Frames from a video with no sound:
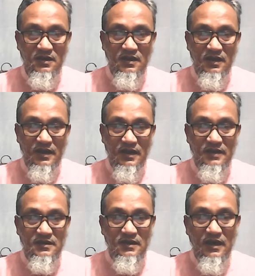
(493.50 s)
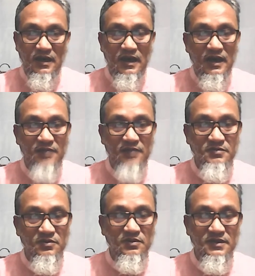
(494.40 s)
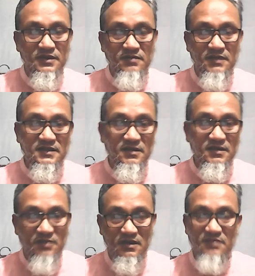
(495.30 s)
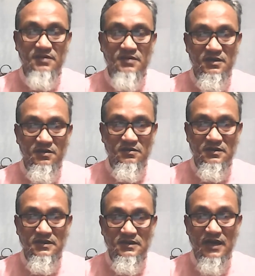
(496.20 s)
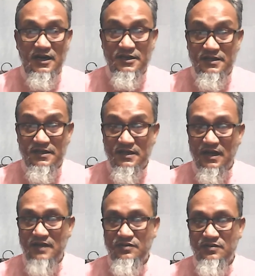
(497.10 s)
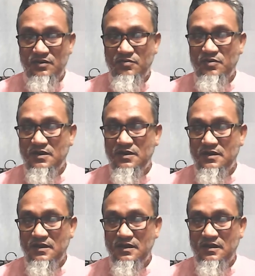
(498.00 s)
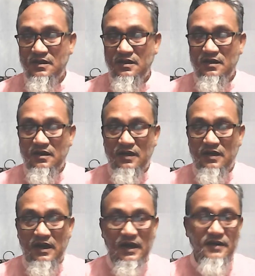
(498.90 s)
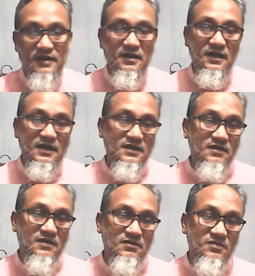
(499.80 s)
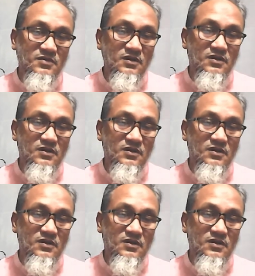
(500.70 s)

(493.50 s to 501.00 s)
And I have told in my several videos, 13 kinds of words are uncountable.